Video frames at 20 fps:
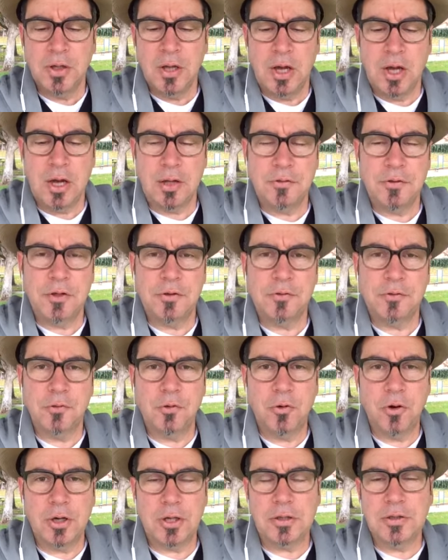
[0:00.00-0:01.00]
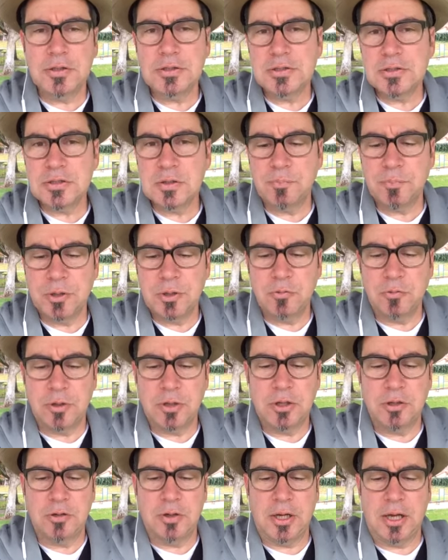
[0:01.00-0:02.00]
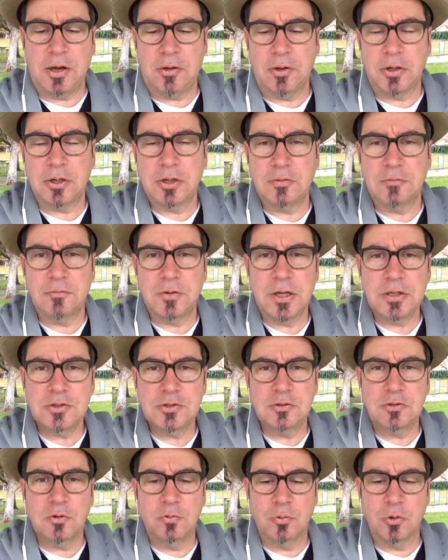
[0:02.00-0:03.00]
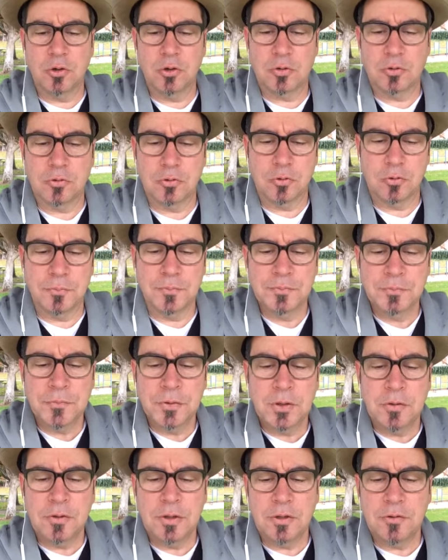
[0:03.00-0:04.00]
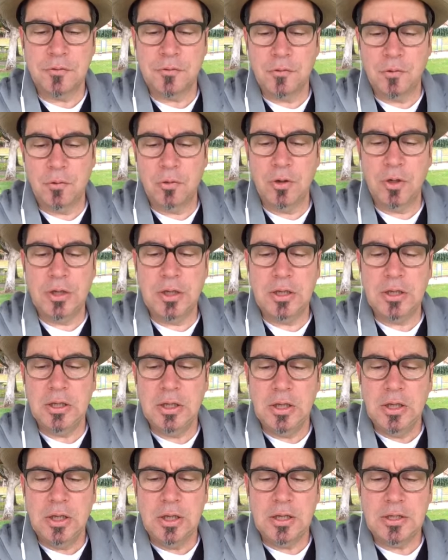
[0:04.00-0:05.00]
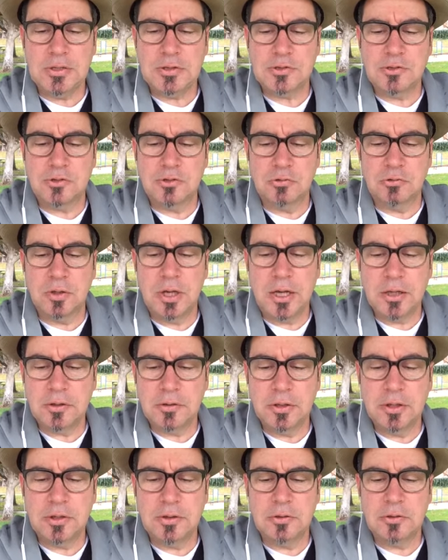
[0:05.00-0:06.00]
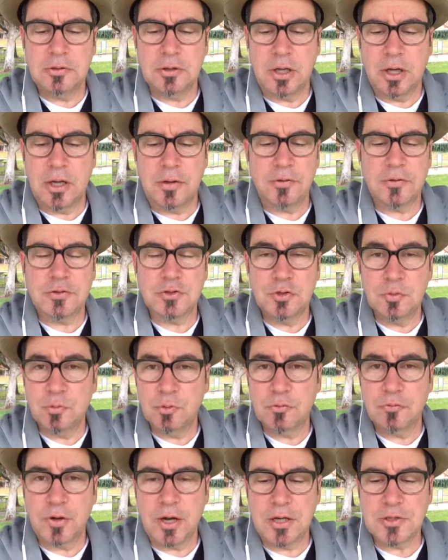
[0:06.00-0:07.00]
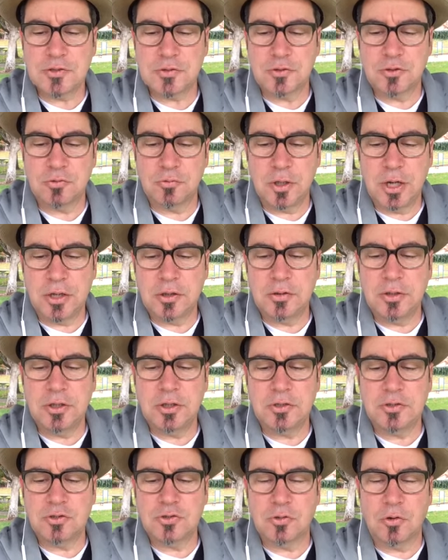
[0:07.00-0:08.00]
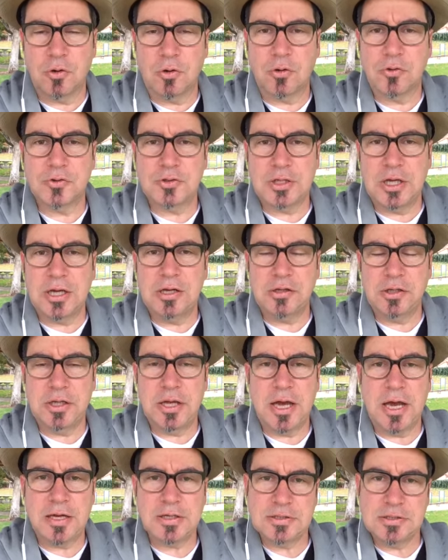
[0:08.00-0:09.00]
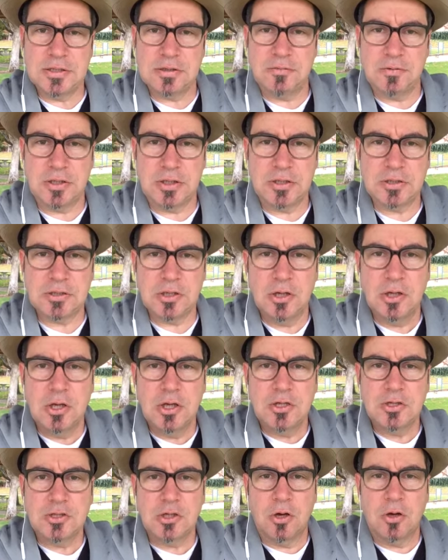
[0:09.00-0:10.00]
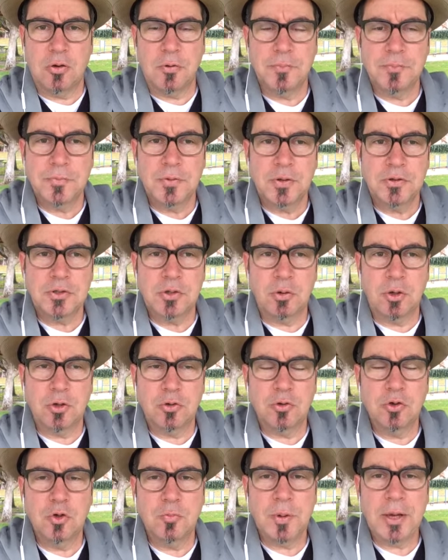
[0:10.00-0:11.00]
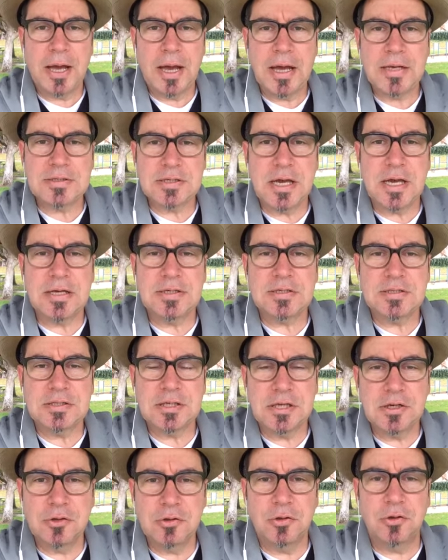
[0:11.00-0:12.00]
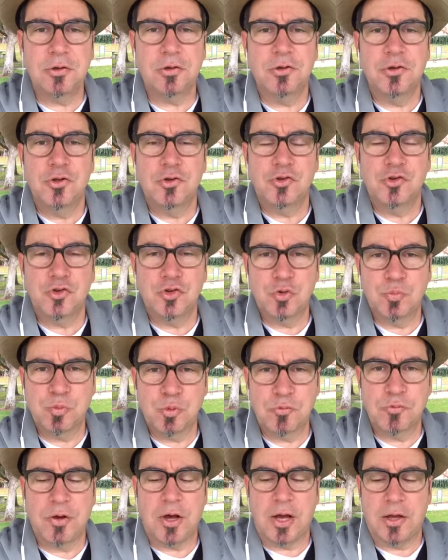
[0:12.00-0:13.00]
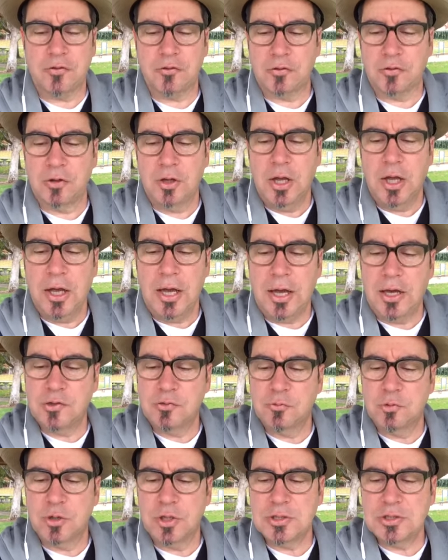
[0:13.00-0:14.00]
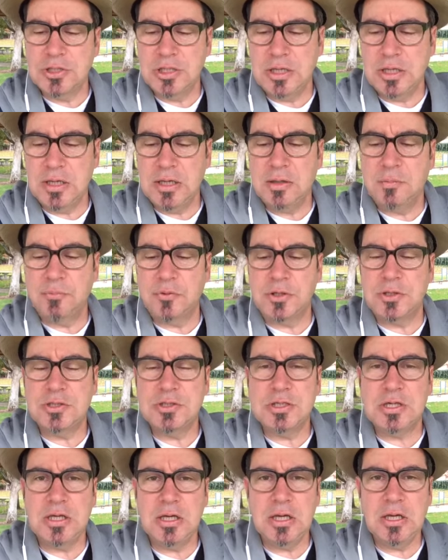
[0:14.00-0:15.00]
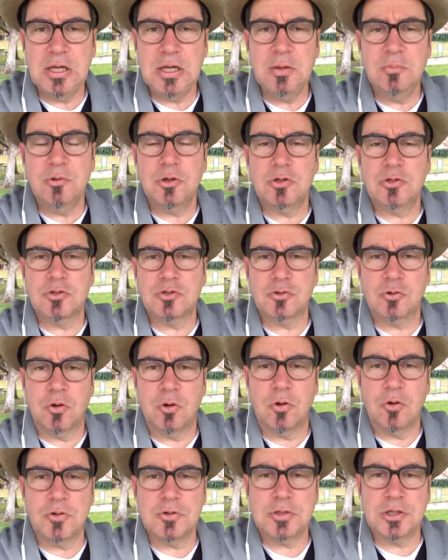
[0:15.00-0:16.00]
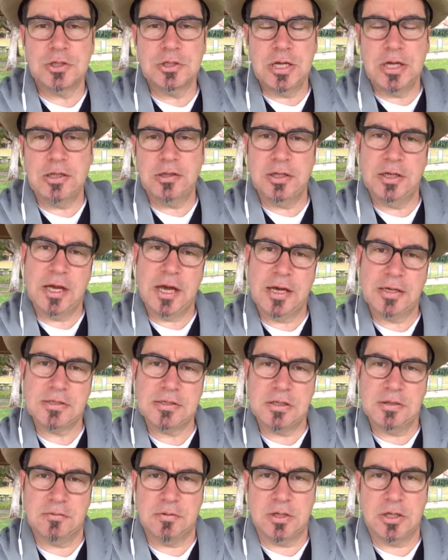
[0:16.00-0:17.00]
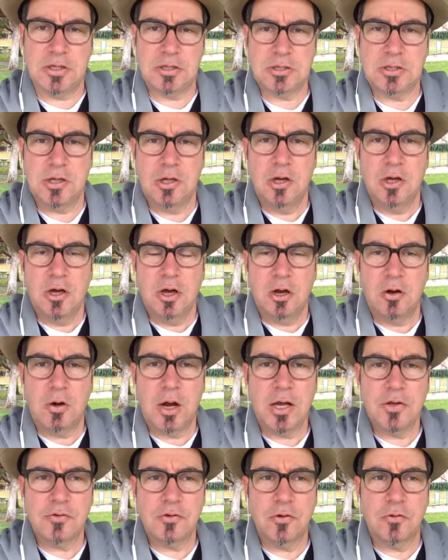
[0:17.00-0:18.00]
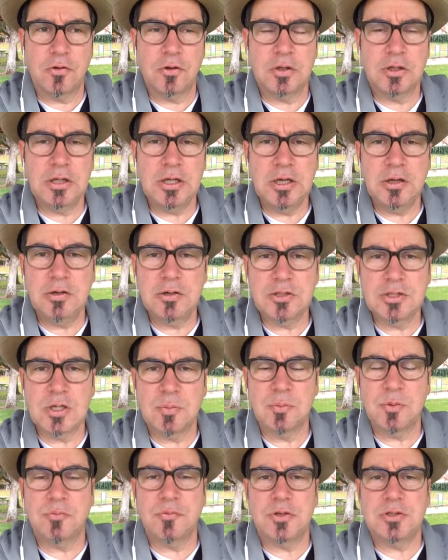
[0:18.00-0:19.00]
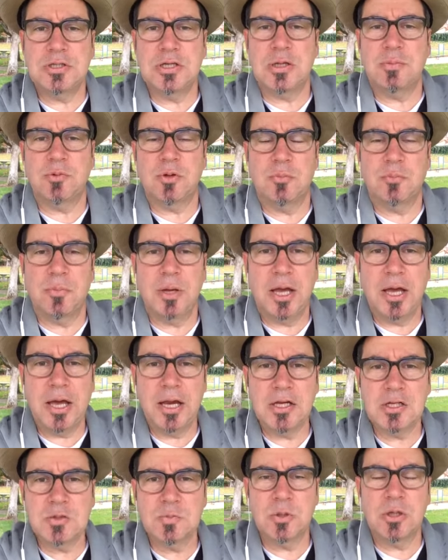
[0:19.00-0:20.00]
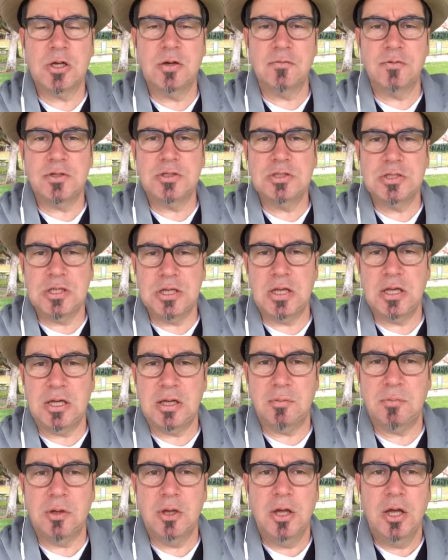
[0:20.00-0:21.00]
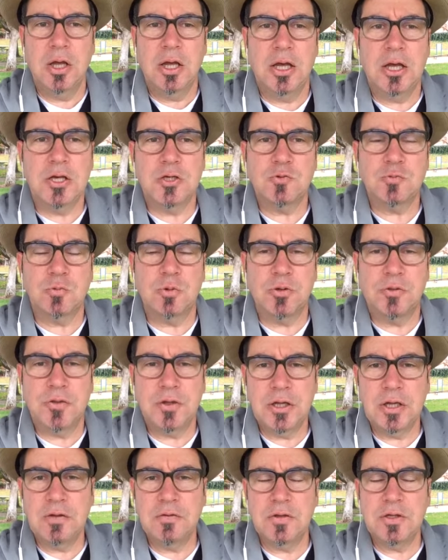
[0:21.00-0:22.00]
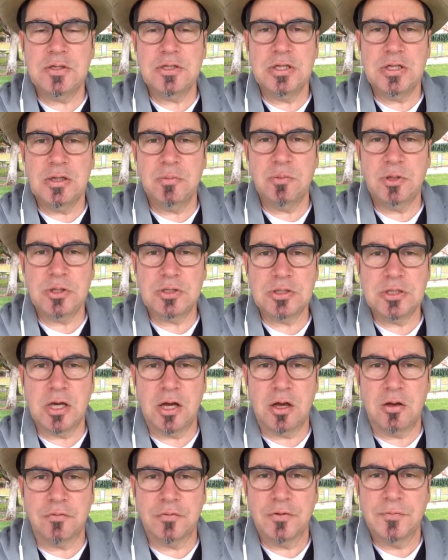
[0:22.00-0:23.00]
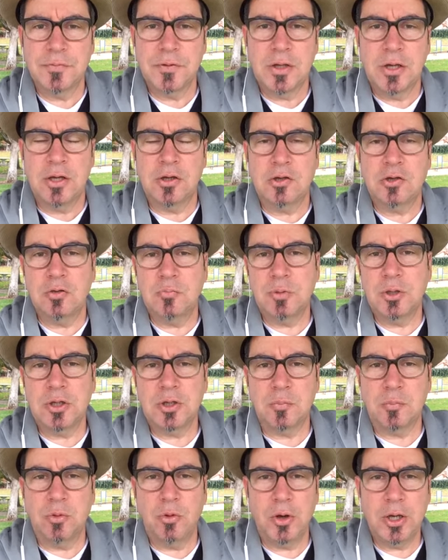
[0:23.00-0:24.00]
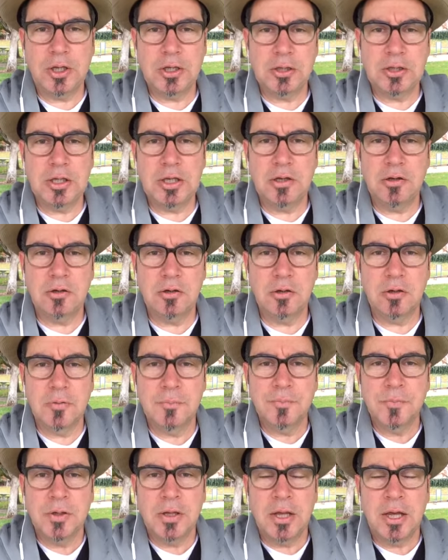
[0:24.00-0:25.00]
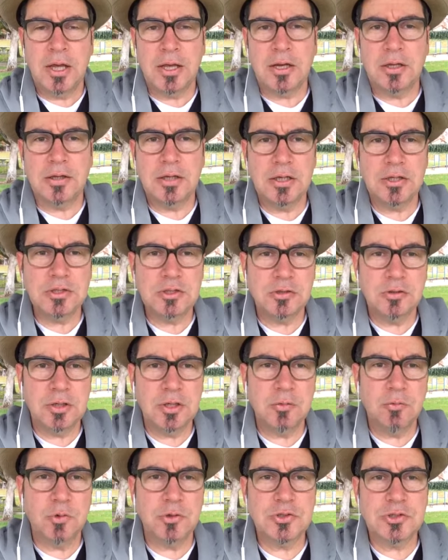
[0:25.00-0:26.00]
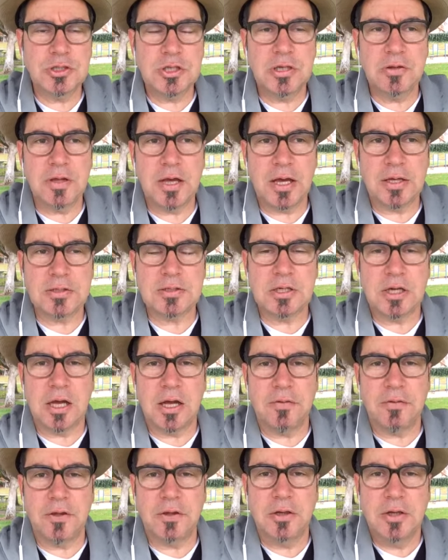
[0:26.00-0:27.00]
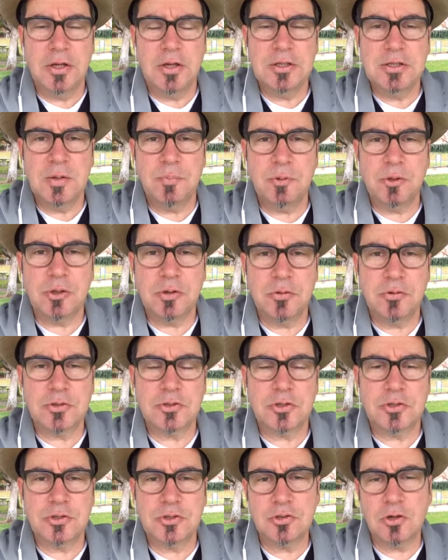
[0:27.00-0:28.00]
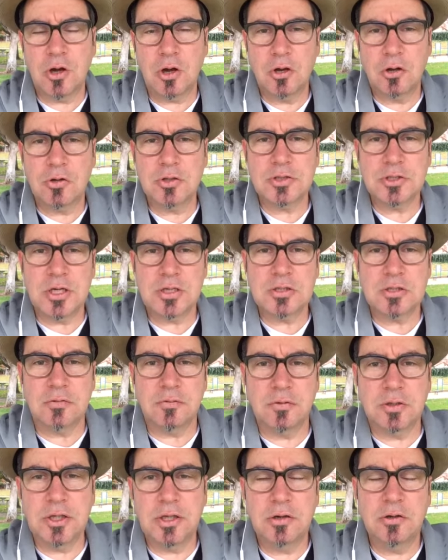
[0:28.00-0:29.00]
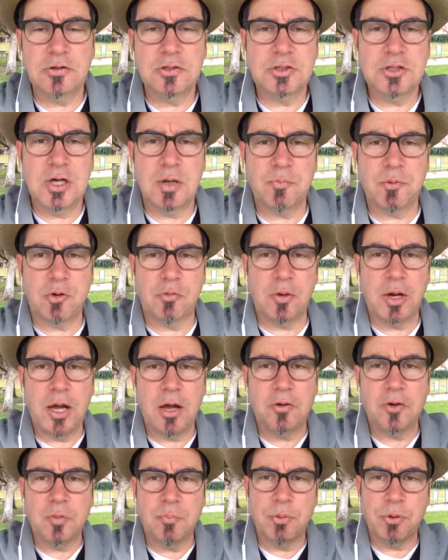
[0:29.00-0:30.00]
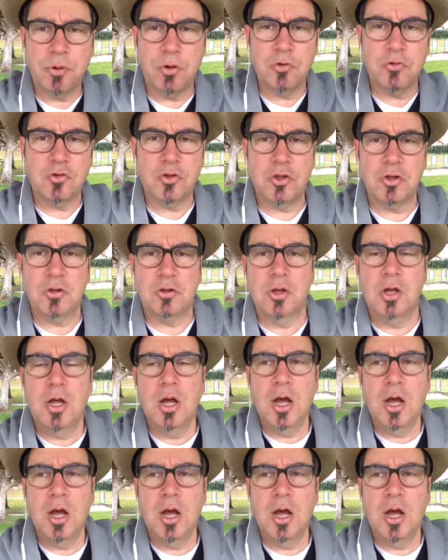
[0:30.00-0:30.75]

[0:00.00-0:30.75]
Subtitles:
The authority, and this is a big one here now, in a conventional work group, the authority is directly, the supervisor directly controls daily activities. So a group has a single supervisor. As we're a team, the team controls the daily activities. All right, so the leadership of the team, the management of the team is within the team itself. It could be an appointed leader, and initially we'll see that typically there's a stronger sense of leadership around a person.